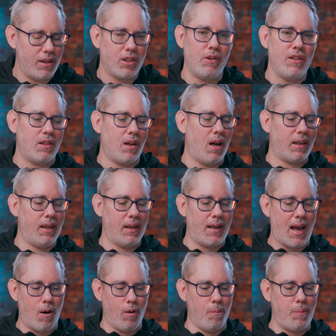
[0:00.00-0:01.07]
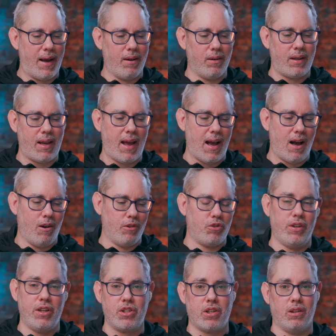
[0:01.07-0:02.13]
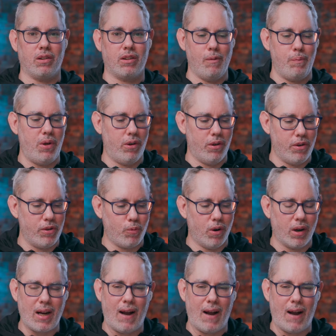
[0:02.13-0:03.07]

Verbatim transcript: So he's talking now about how traditional computers work.